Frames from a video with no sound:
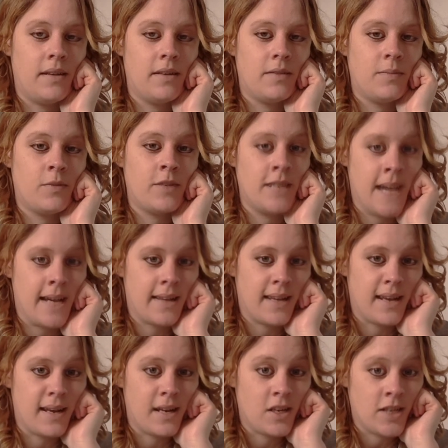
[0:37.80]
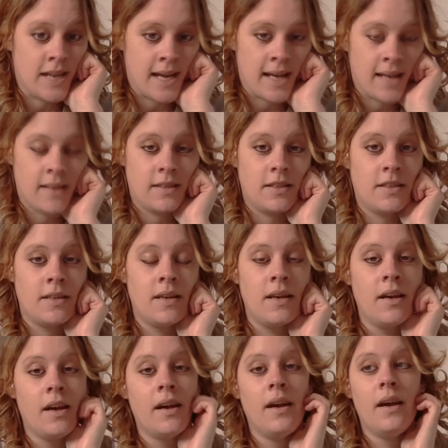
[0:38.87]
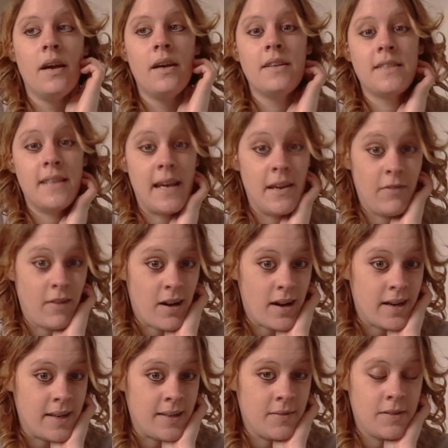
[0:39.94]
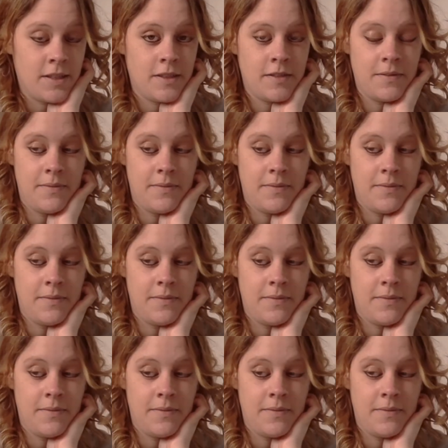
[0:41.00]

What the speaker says: protect the NHS, save lives.